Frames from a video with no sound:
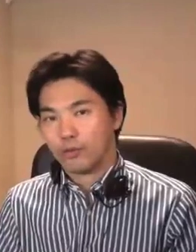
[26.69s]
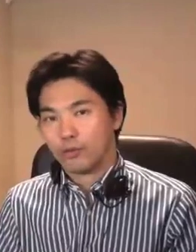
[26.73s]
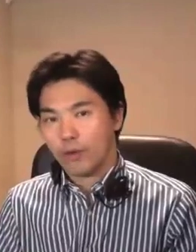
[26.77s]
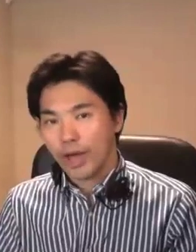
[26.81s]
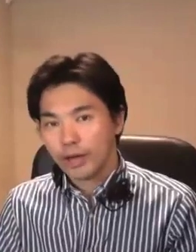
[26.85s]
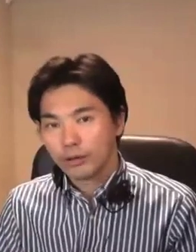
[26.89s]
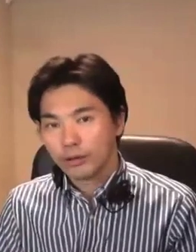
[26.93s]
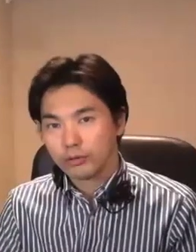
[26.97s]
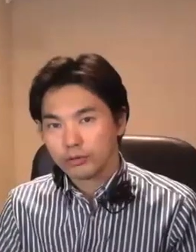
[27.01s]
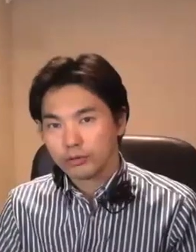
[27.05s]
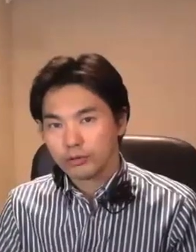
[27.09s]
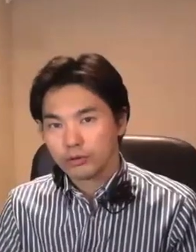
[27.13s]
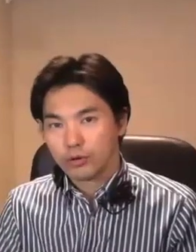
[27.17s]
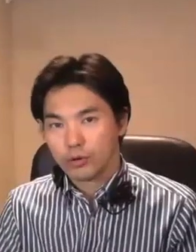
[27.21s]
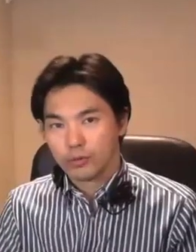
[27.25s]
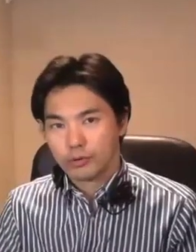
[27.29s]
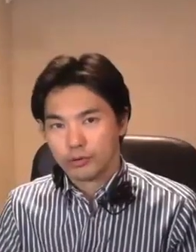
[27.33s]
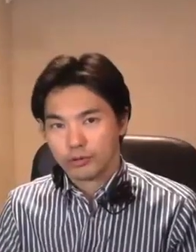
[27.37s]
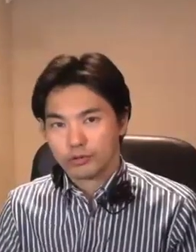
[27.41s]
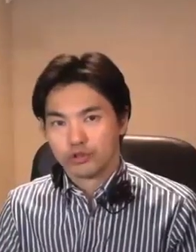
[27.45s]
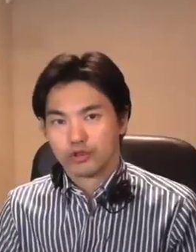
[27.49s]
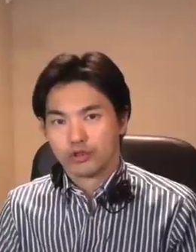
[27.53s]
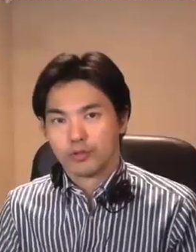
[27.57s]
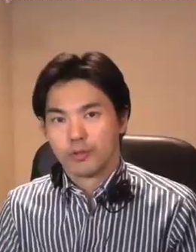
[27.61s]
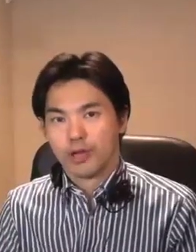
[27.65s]
rattle
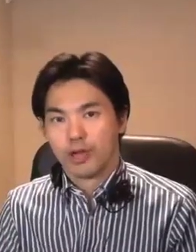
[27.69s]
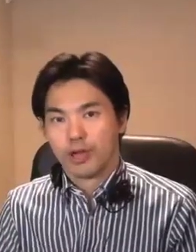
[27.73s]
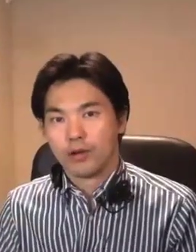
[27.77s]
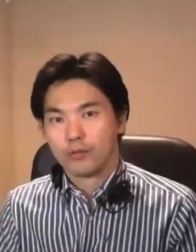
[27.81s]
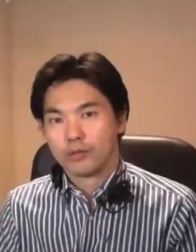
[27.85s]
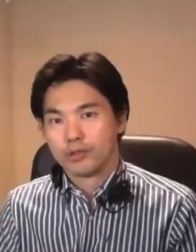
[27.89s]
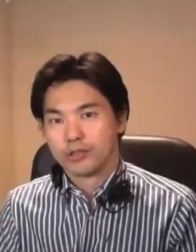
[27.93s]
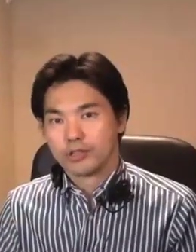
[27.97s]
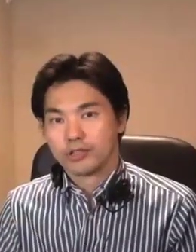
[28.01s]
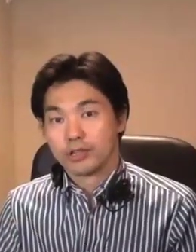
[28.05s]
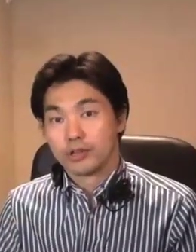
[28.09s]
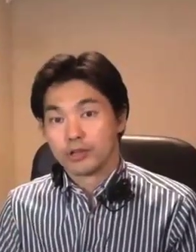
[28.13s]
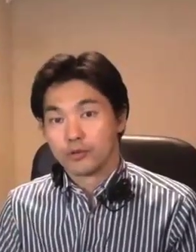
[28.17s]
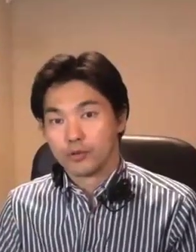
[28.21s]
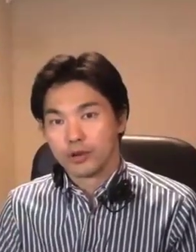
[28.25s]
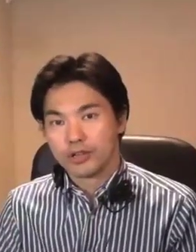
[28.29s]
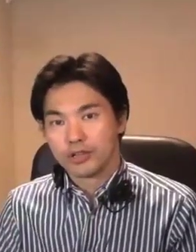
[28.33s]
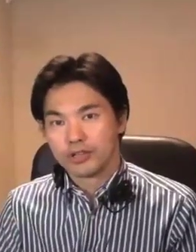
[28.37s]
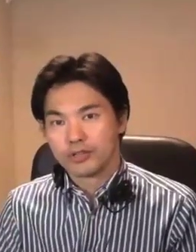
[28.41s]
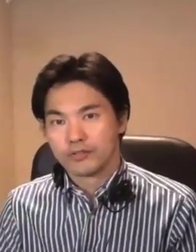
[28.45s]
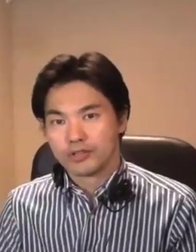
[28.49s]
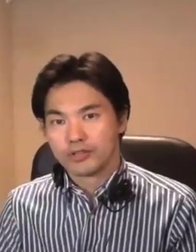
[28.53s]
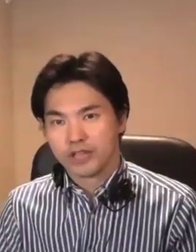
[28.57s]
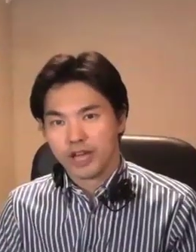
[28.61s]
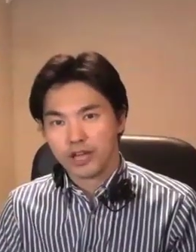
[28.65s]
corporate Japan with his
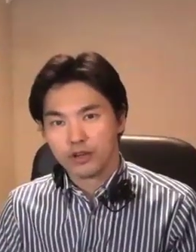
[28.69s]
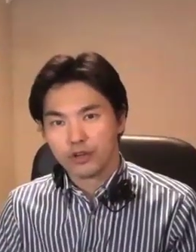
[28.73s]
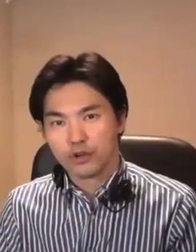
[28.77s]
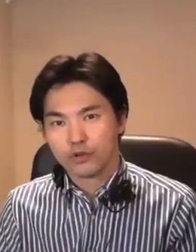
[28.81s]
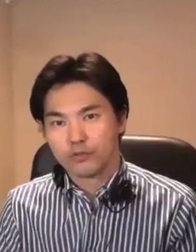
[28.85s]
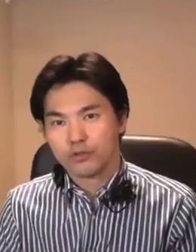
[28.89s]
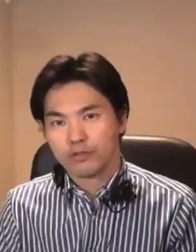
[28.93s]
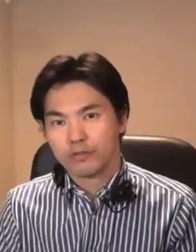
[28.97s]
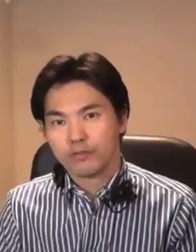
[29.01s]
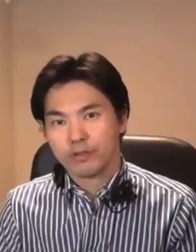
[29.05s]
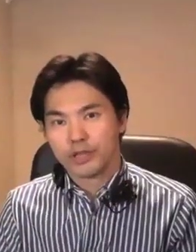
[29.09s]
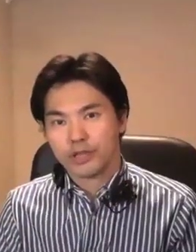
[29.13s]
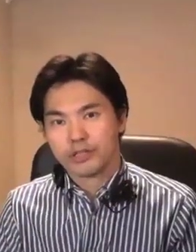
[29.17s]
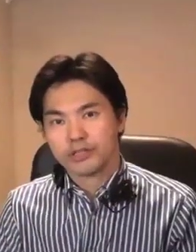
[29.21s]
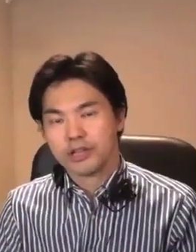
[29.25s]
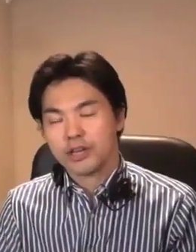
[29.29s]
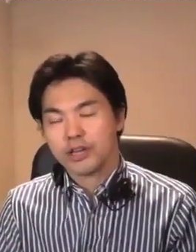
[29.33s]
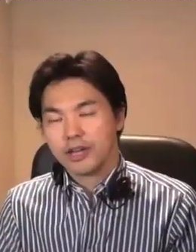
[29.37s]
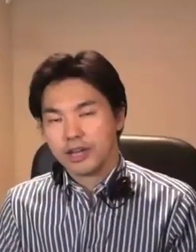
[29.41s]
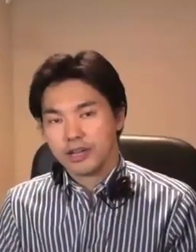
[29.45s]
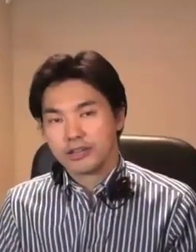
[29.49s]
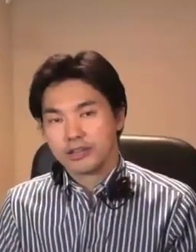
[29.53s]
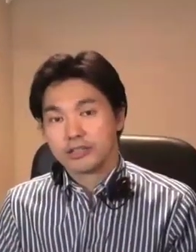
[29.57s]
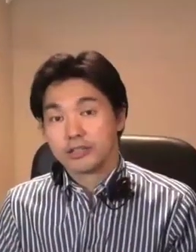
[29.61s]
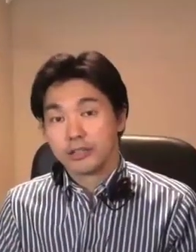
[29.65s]
aggressive takeover bids
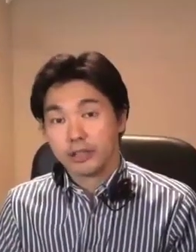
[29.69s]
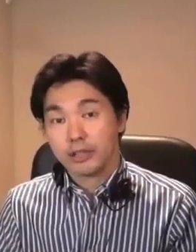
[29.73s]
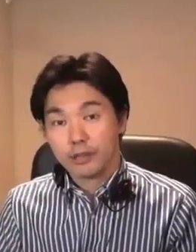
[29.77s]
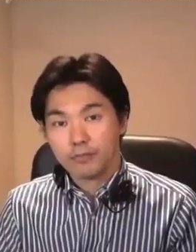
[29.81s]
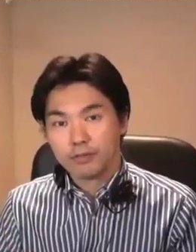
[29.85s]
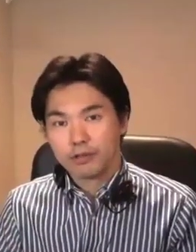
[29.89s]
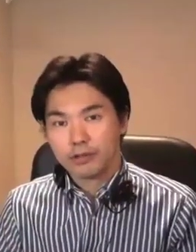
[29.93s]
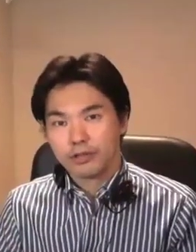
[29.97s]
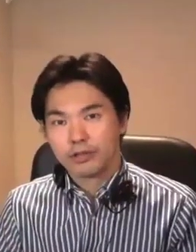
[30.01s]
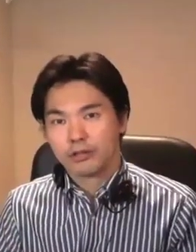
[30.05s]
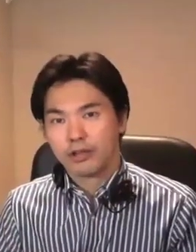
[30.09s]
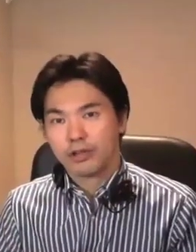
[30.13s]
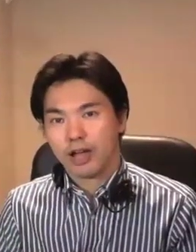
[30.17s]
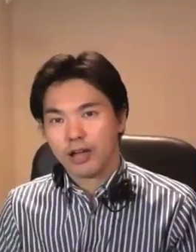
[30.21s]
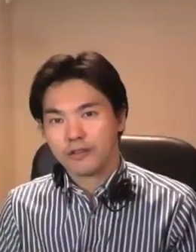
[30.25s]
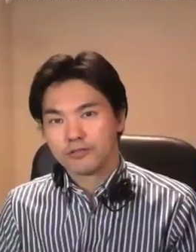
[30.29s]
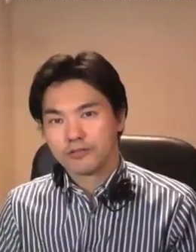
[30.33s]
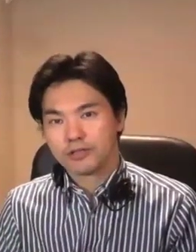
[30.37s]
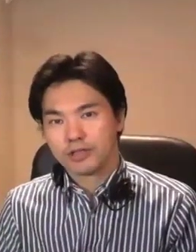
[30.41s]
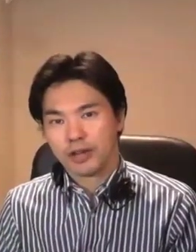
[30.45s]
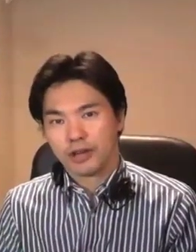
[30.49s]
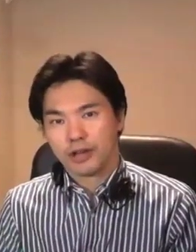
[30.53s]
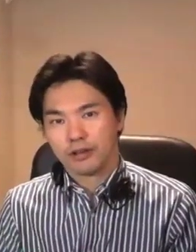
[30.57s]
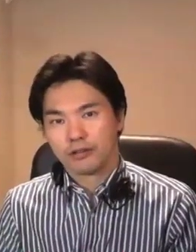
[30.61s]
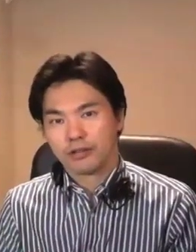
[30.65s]
and celebrity
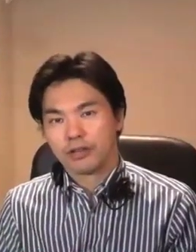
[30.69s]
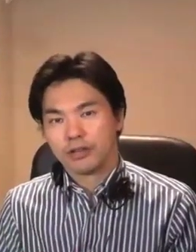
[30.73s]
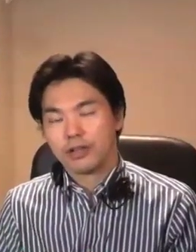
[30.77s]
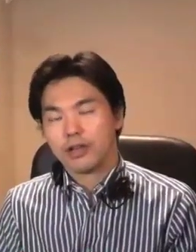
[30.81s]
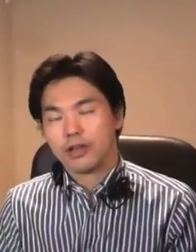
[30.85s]
lifestyle.